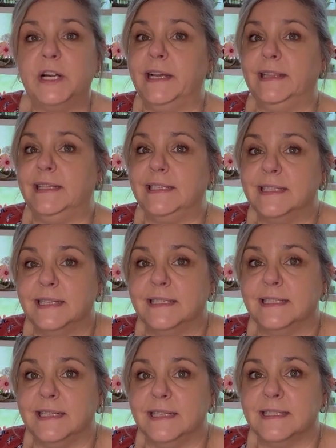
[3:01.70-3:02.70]
in the
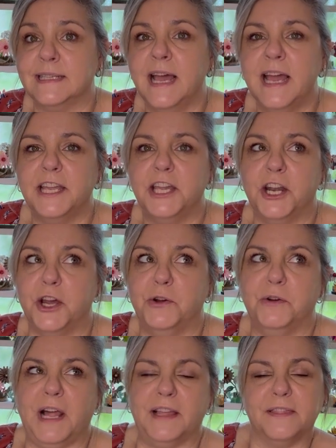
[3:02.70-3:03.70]
60s, you know,
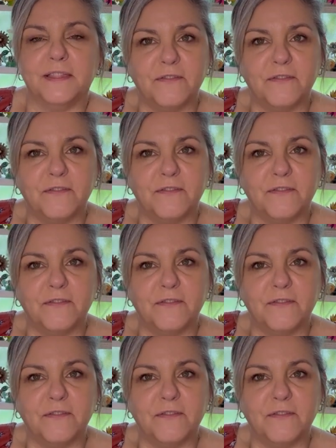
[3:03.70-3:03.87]
like the